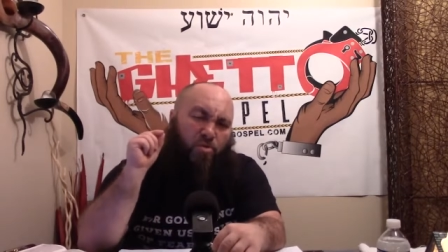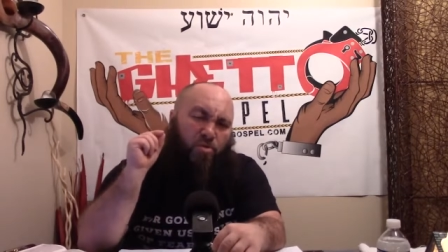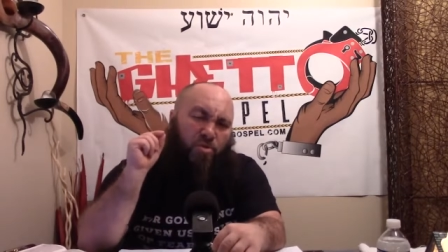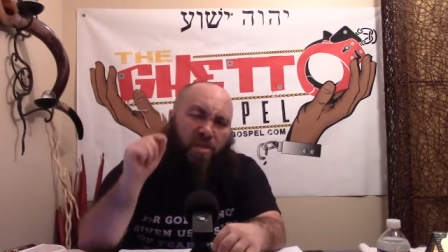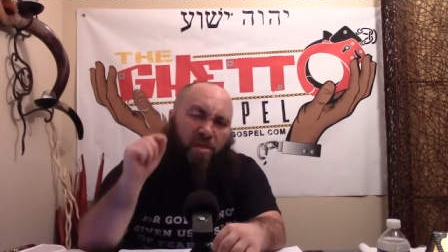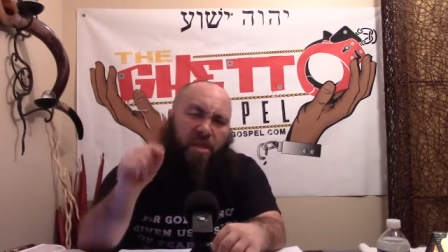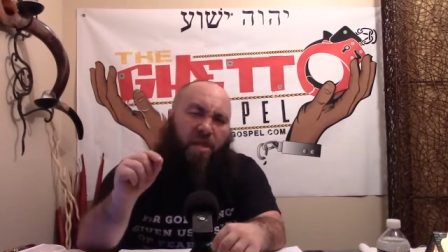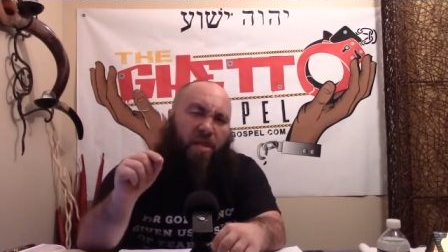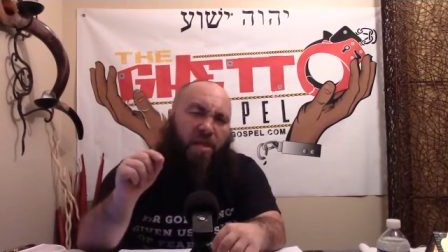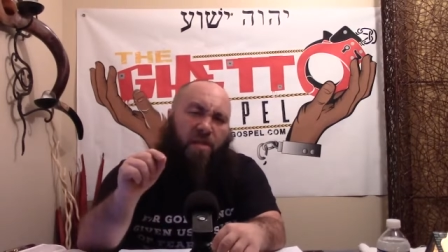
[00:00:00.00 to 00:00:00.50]
your
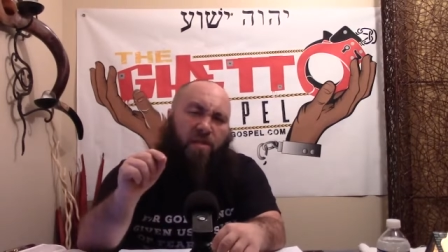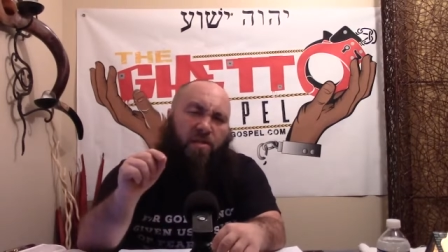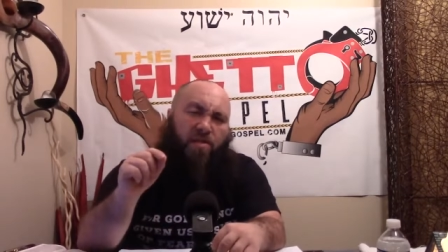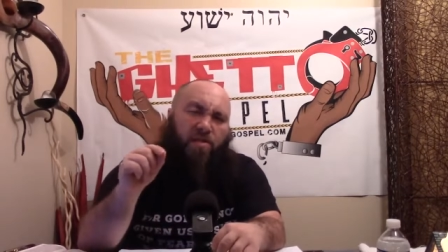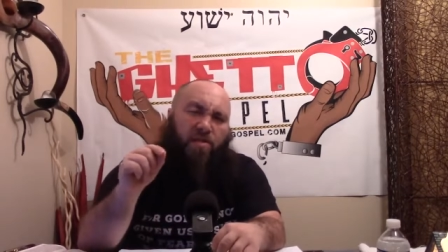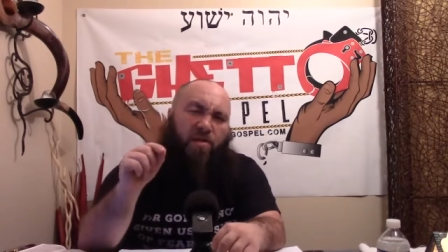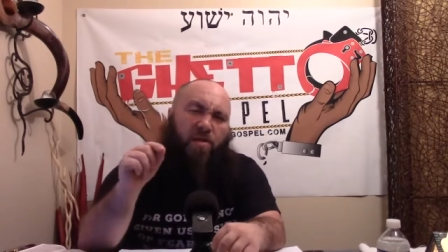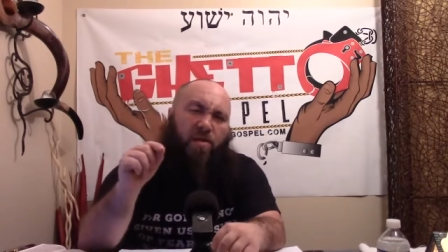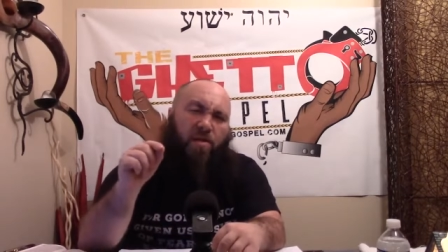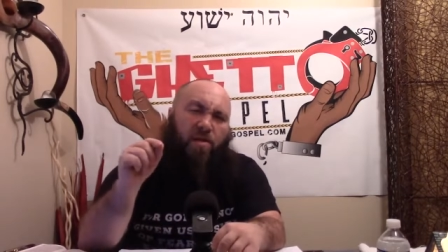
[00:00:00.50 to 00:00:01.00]

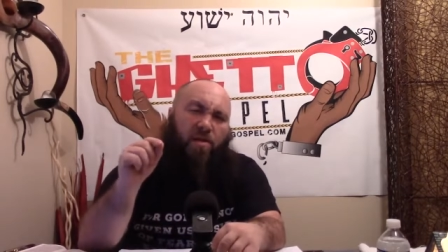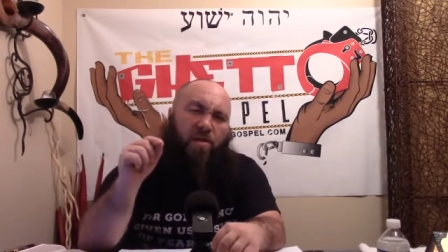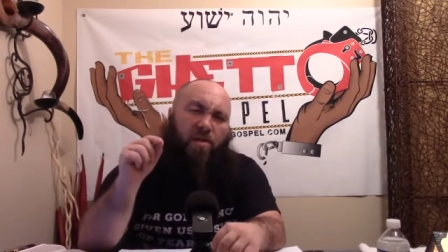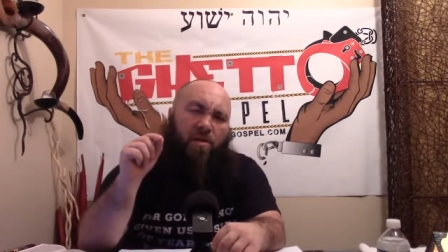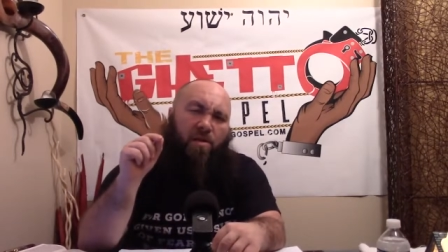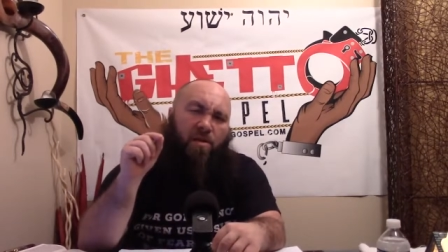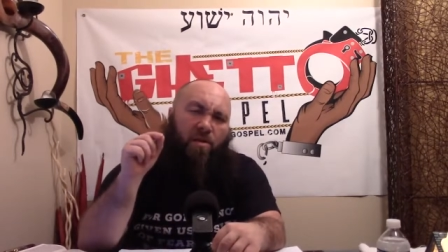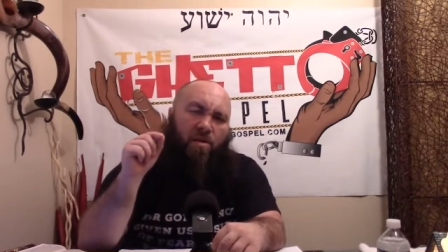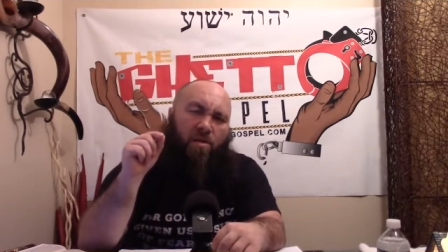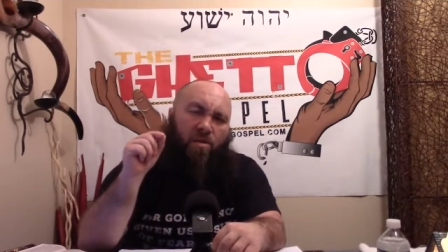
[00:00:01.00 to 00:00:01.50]
deeds.
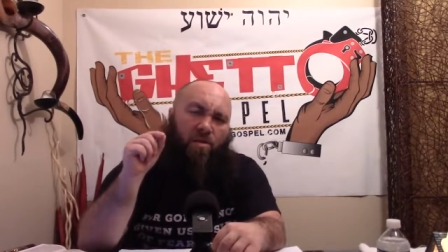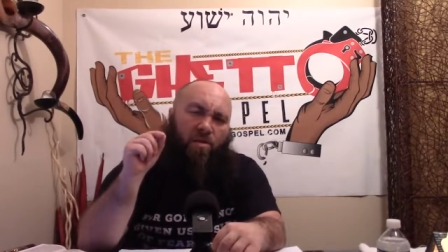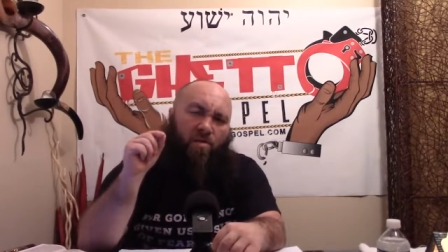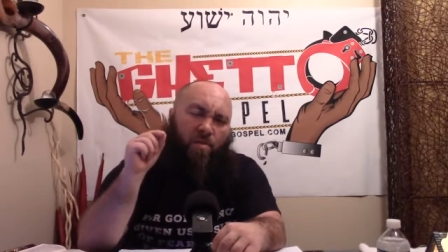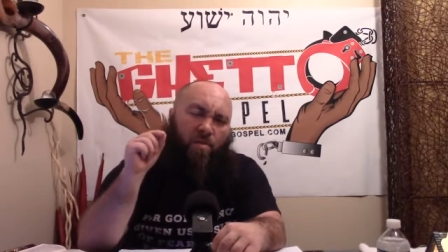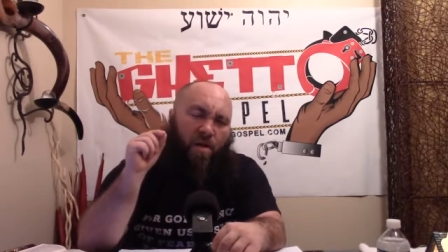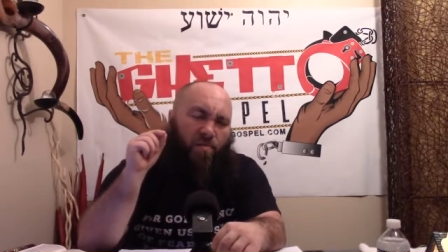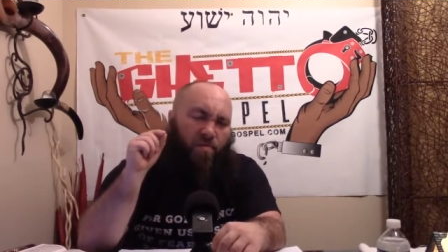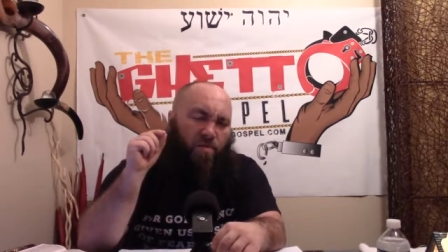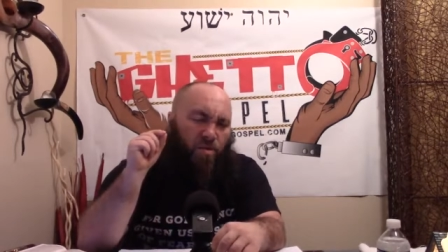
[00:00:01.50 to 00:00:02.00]

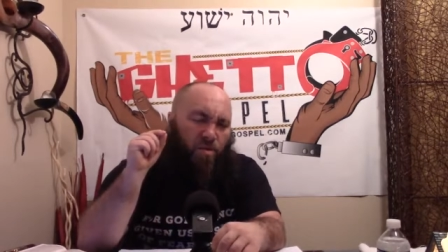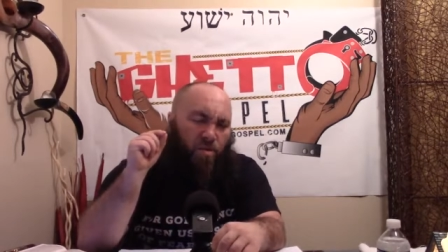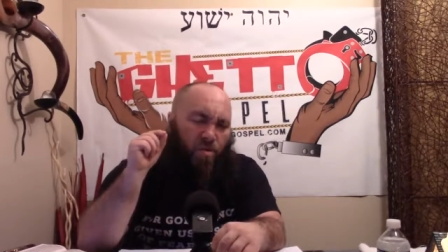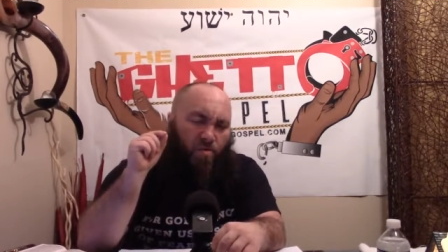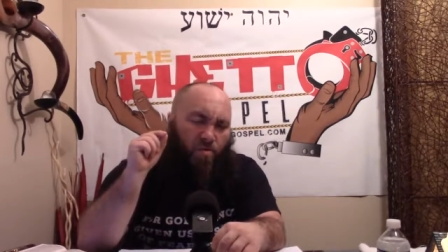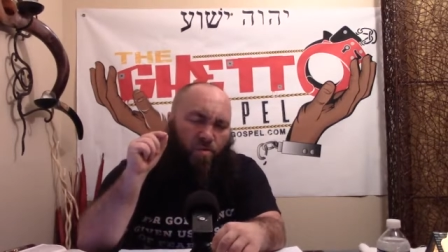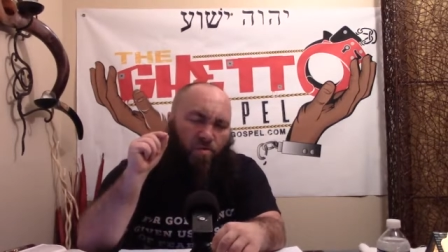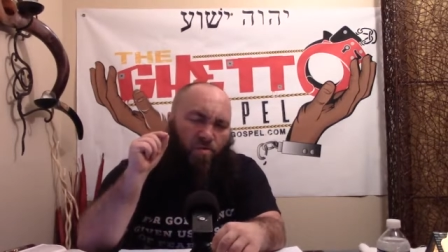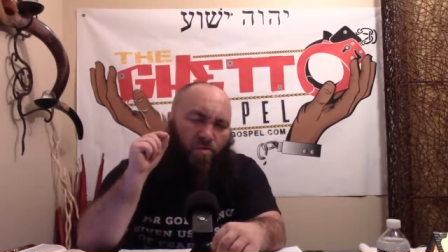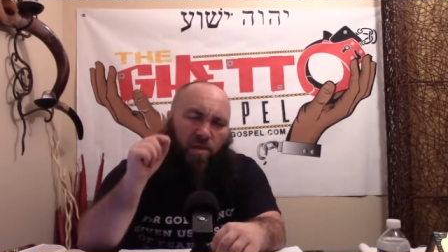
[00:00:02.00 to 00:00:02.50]
You have
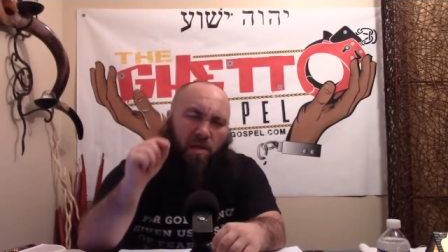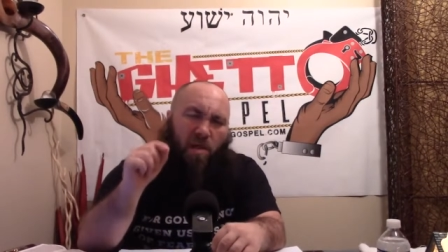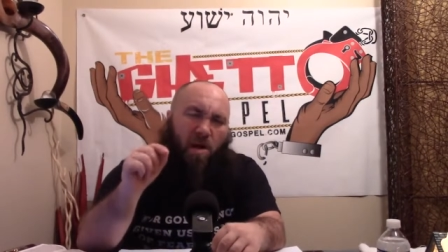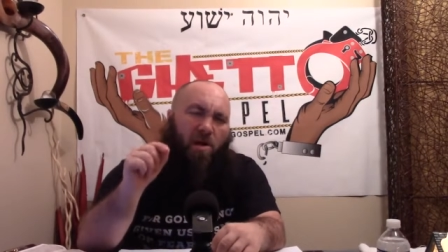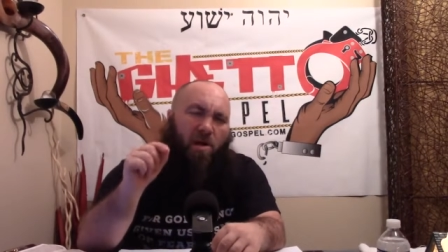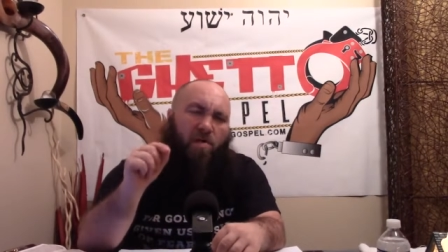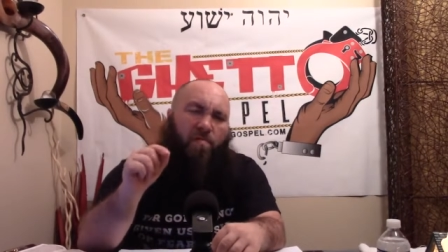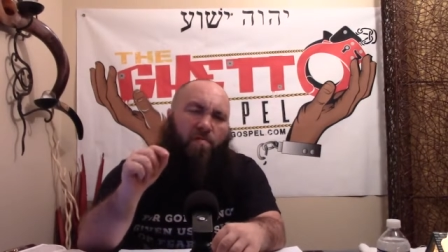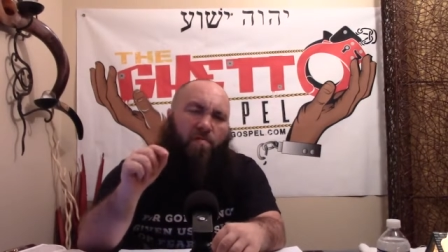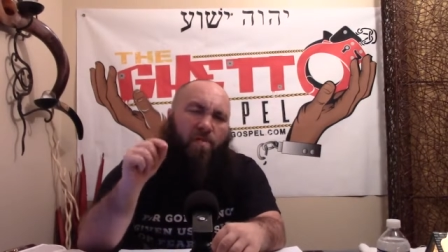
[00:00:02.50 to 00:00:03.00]
shown your
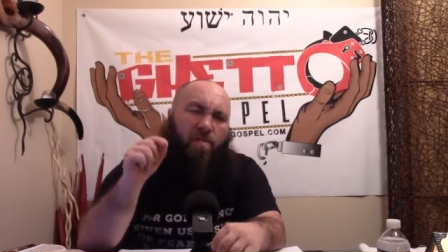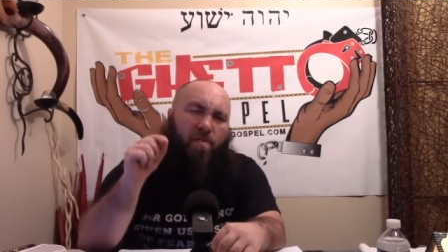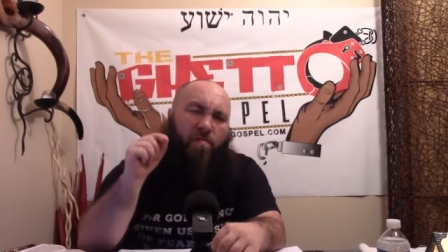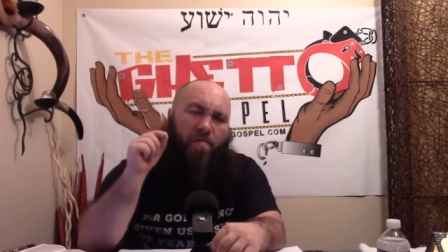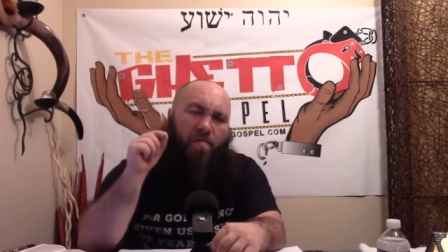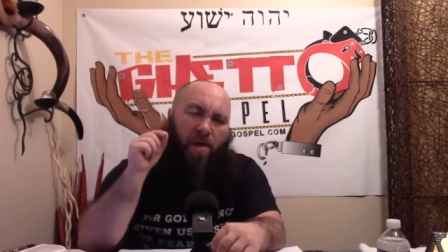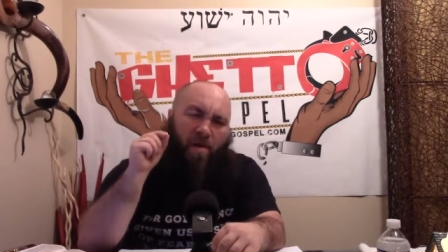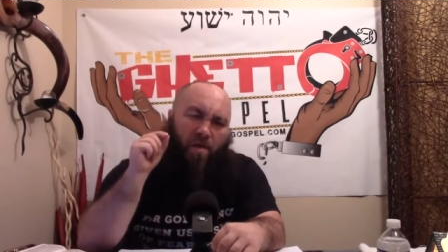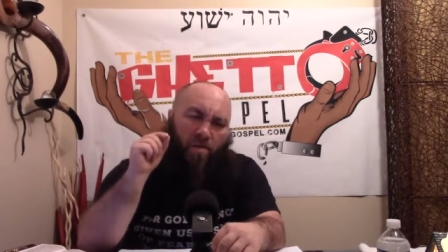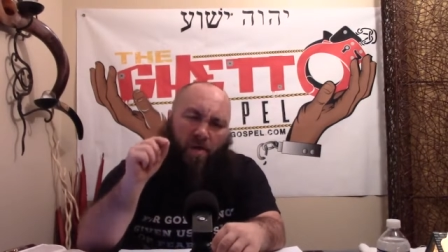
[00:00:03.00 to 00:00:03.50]
love
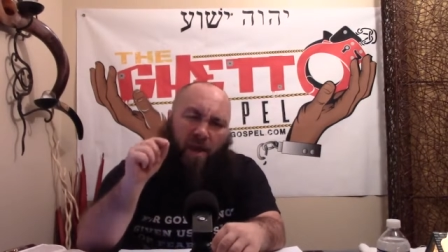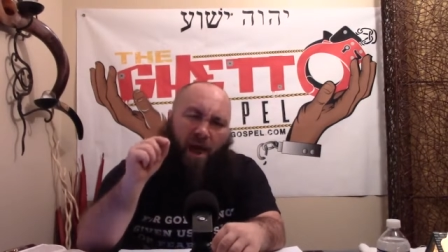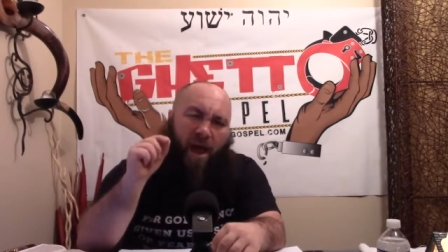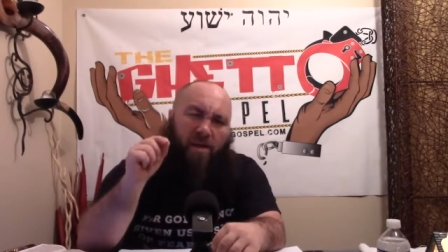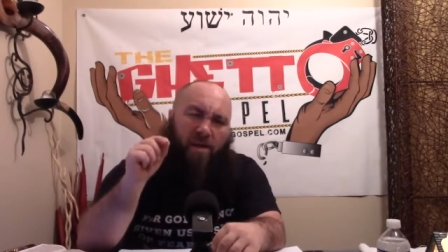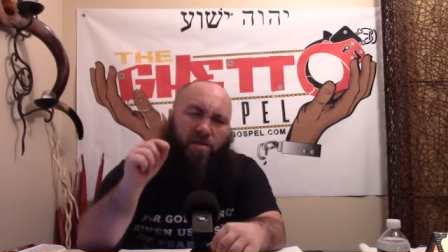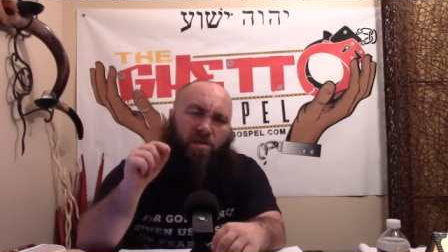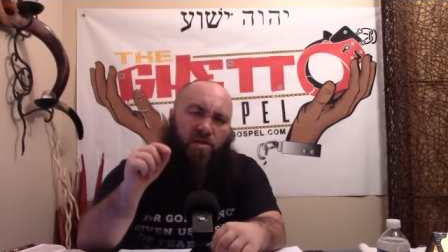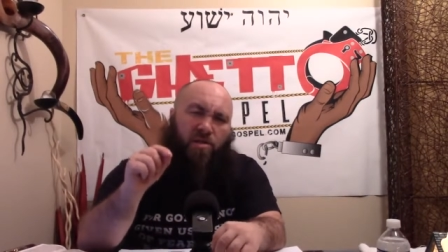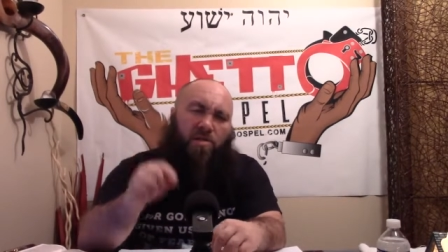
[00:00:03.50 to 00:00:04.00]
by your
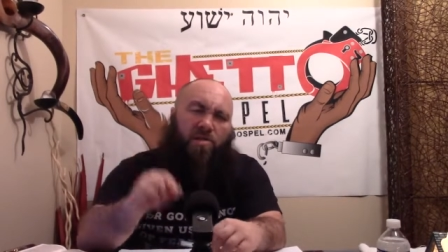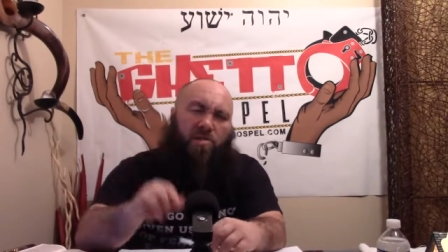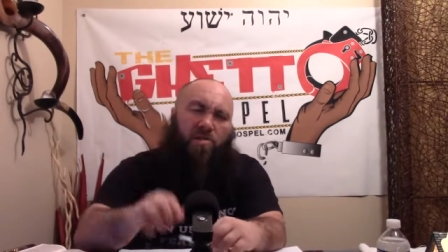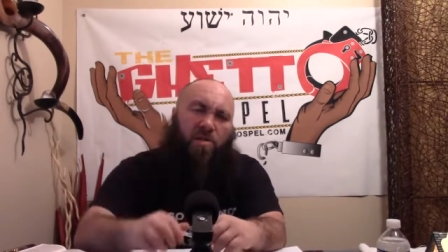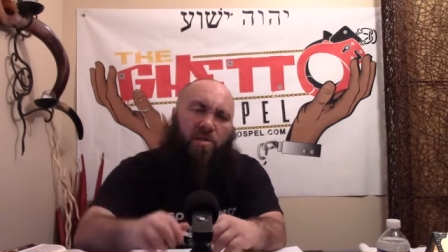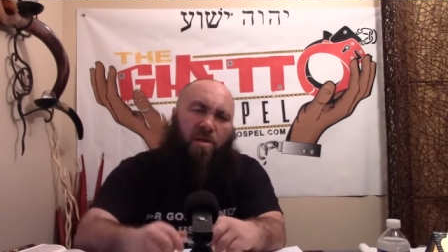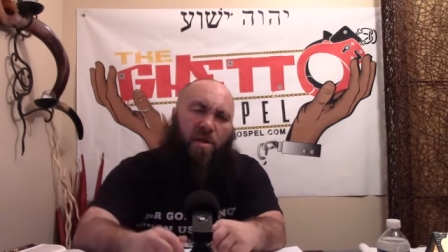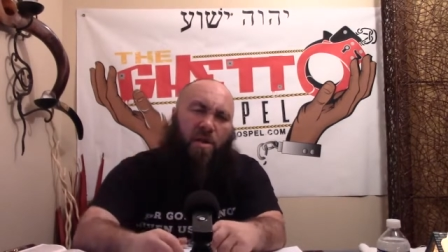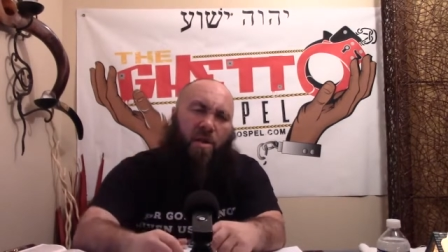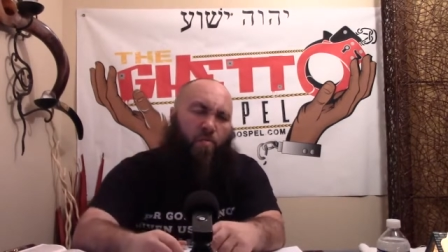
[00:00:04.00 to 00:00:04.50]

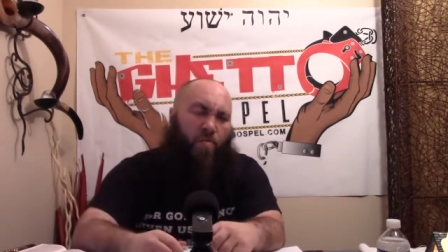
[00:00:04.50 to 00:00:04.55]
actions.